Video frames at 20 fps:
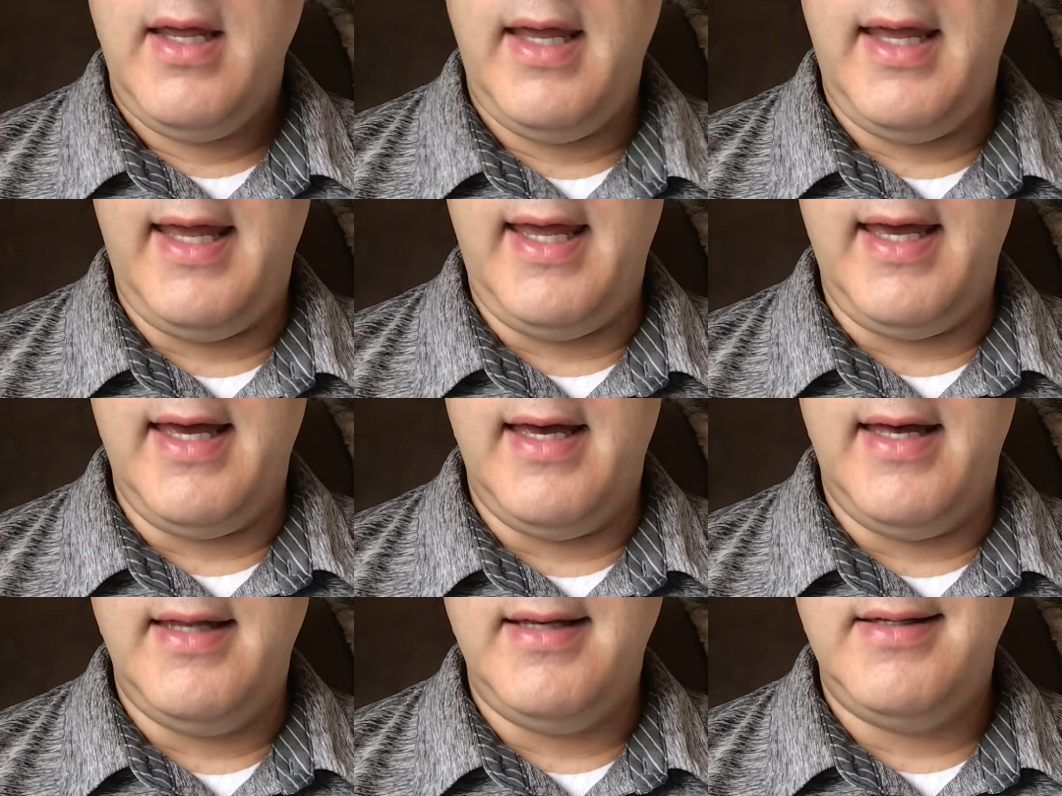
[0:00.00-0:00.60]

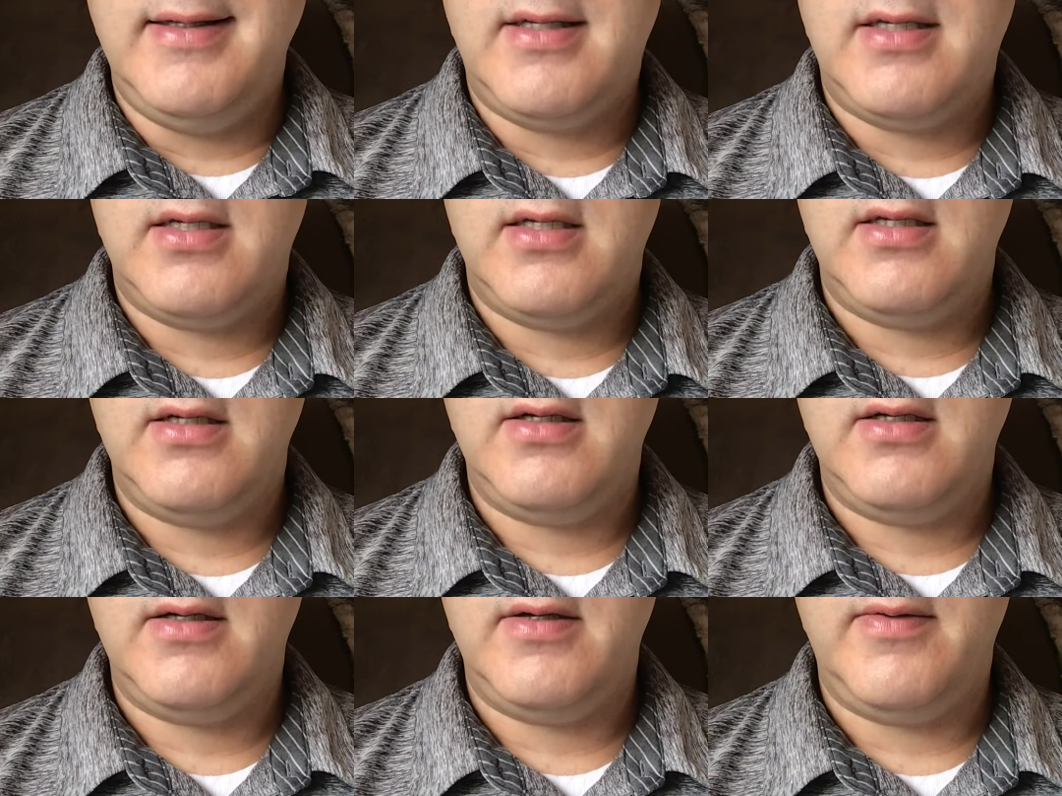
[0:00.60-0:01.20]
And
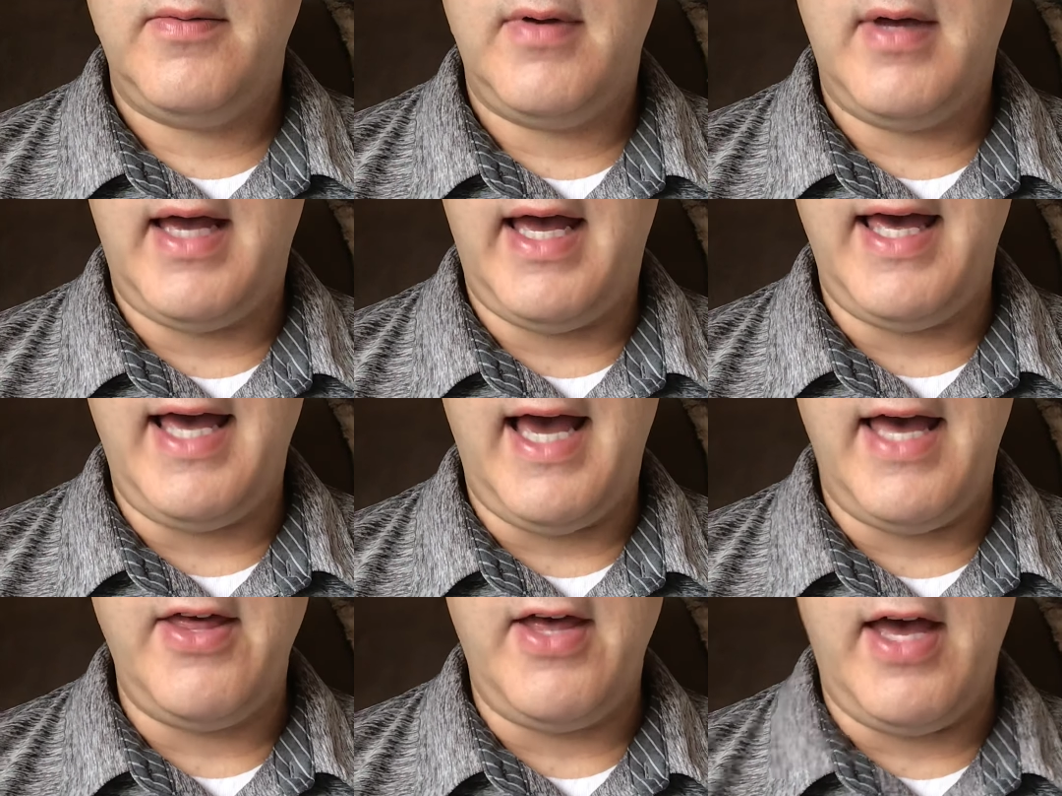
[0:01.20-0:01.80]

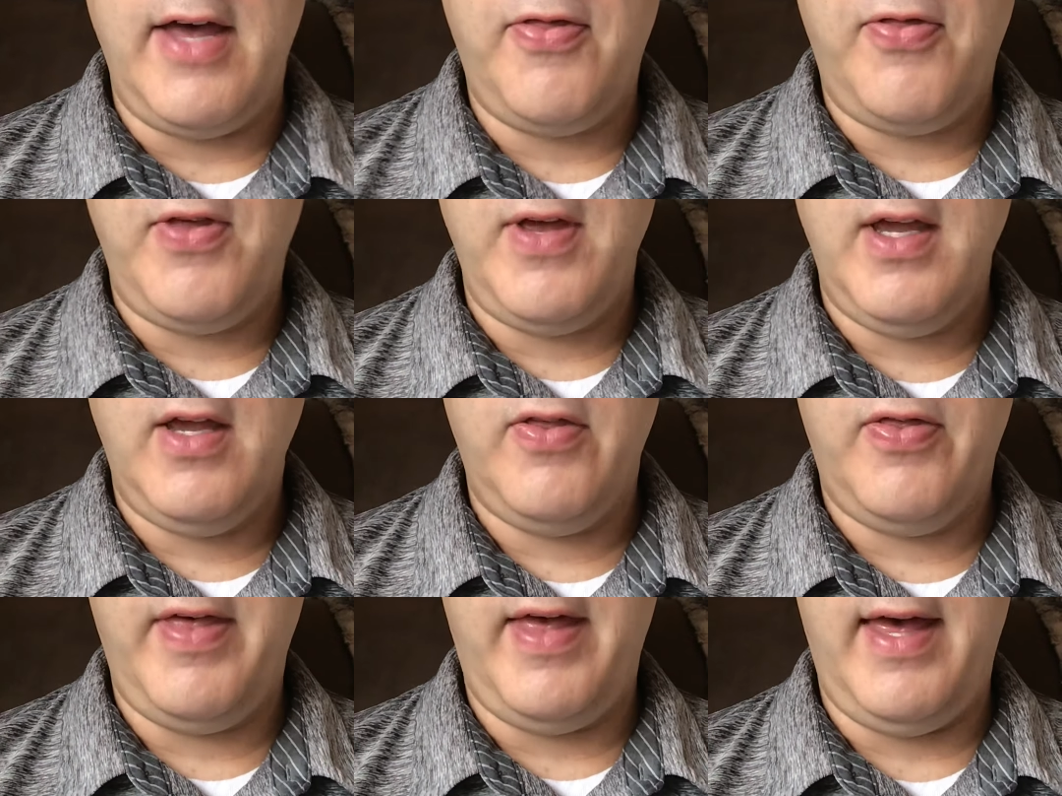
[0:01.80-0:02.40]
I
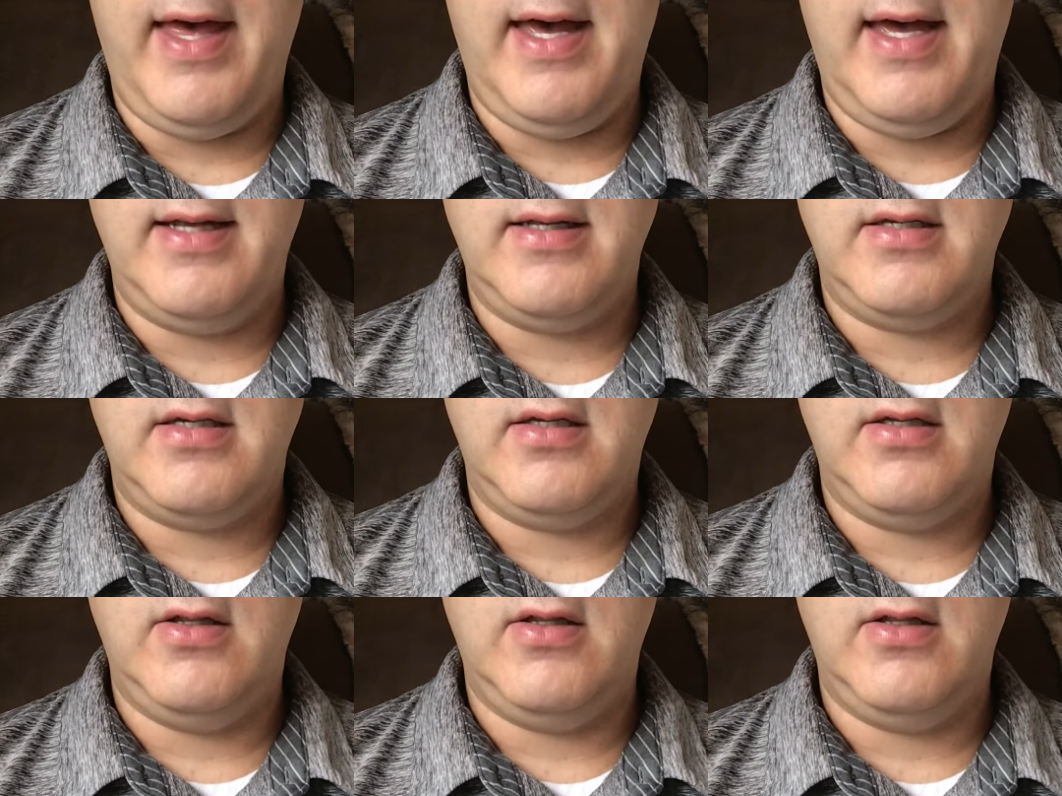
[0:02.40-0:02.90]
think that